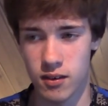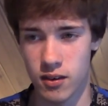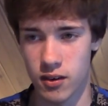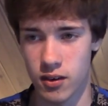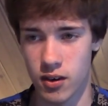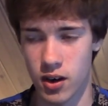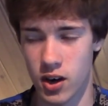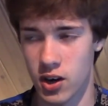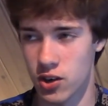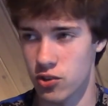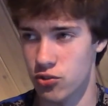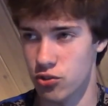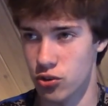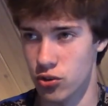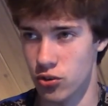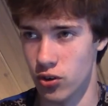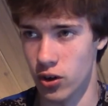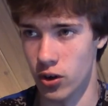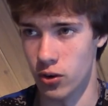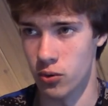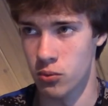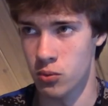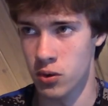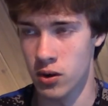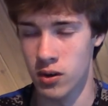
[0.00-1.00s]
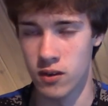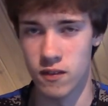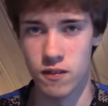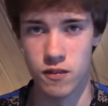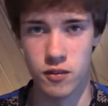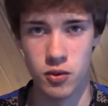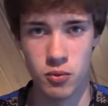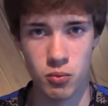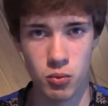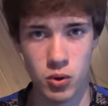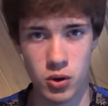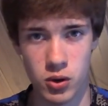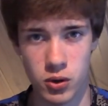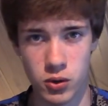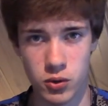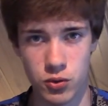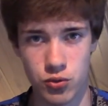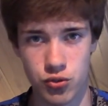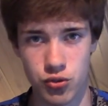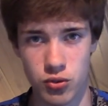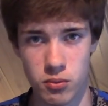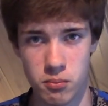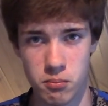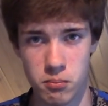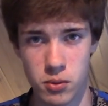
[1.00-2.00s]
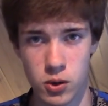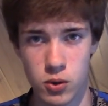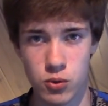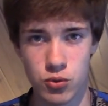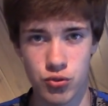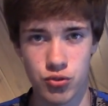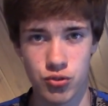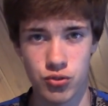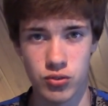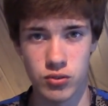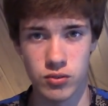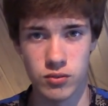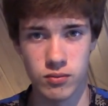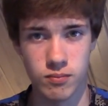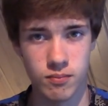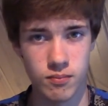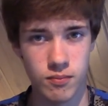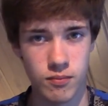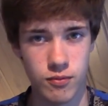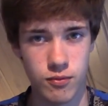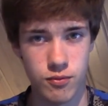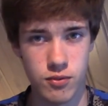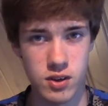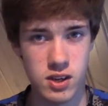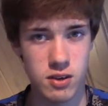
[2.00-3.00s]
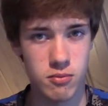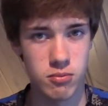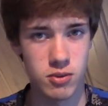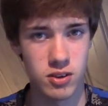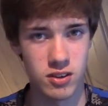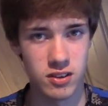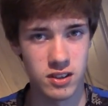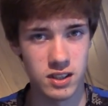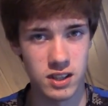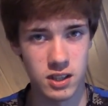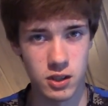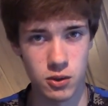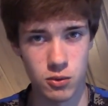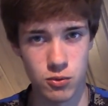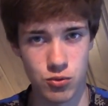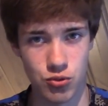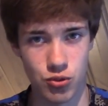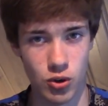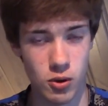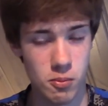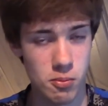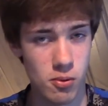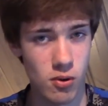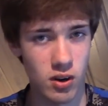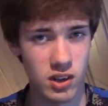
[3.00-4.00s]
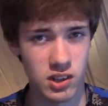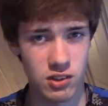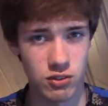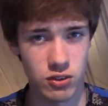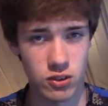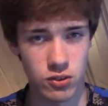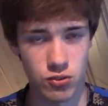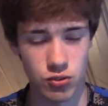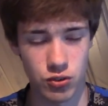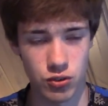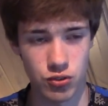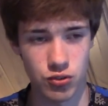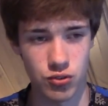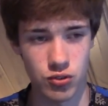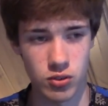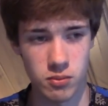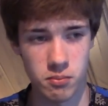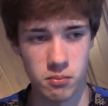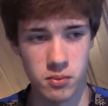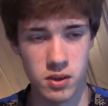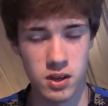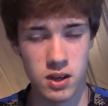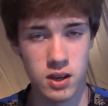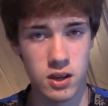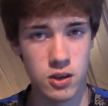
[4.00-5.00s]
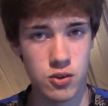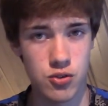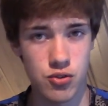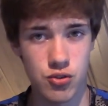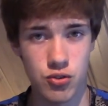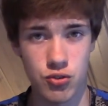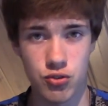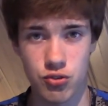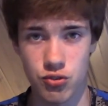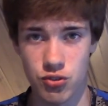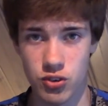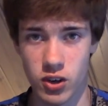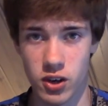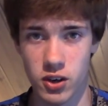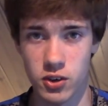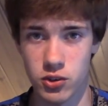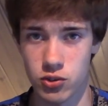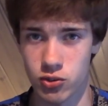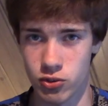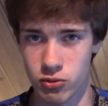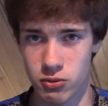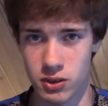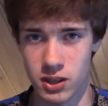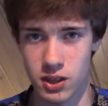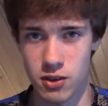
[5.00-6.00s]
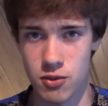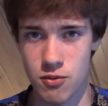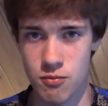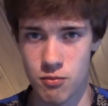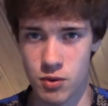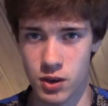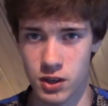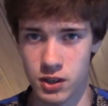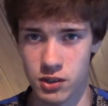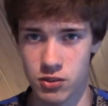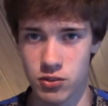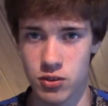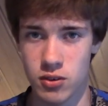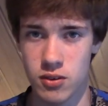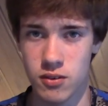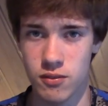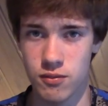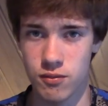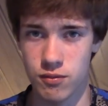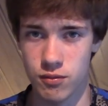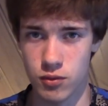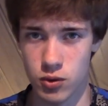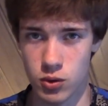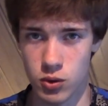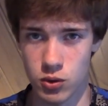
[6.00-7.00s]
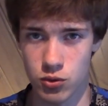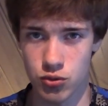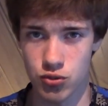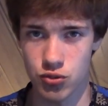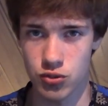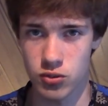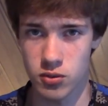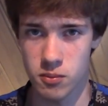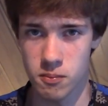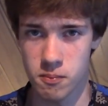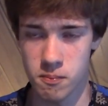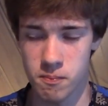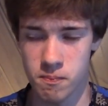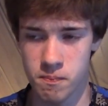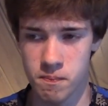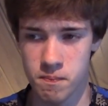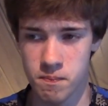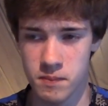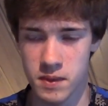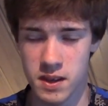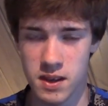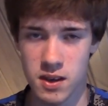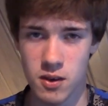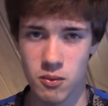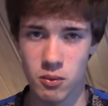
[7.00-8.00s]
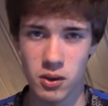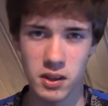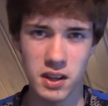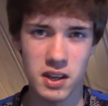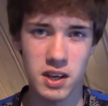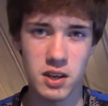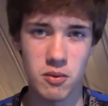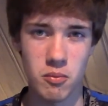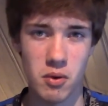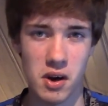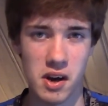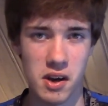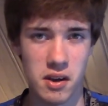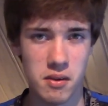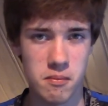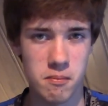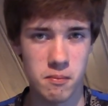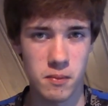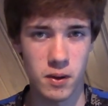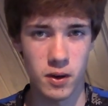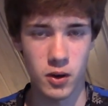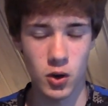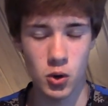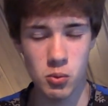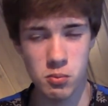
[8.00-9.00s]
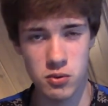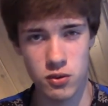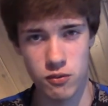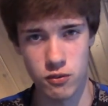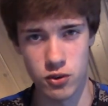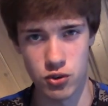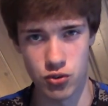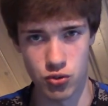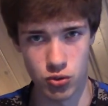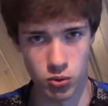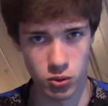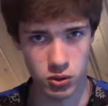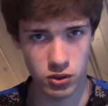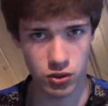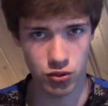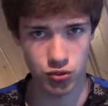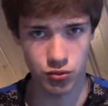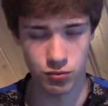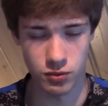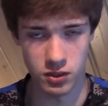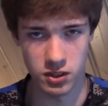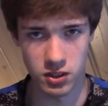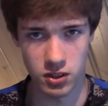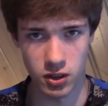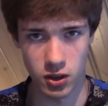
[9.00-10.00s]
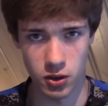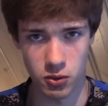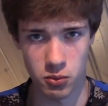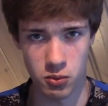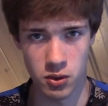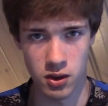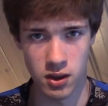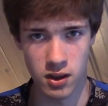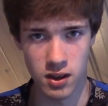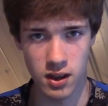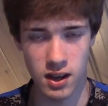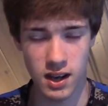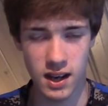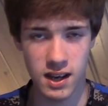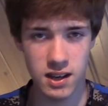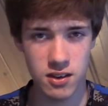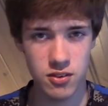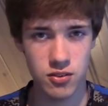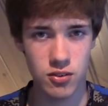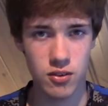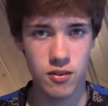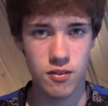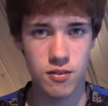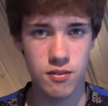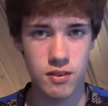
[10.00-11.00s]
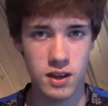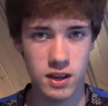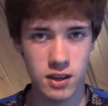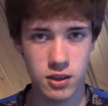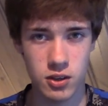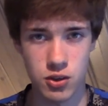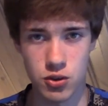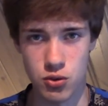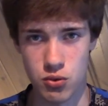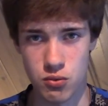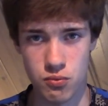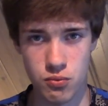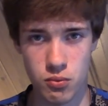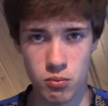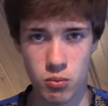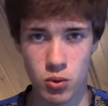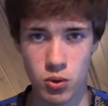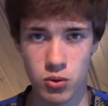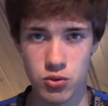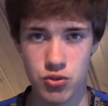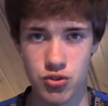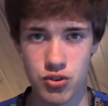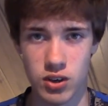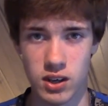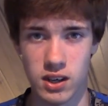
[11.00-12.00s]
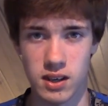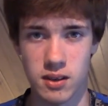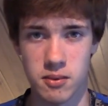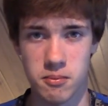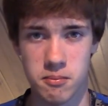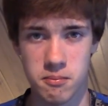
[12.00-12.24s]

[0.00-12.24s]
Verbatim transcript: I don't know, the world's most frequently used operating system should start doing it right first. Well anyway, I hope you've enjoyed this video, and thank you for watching.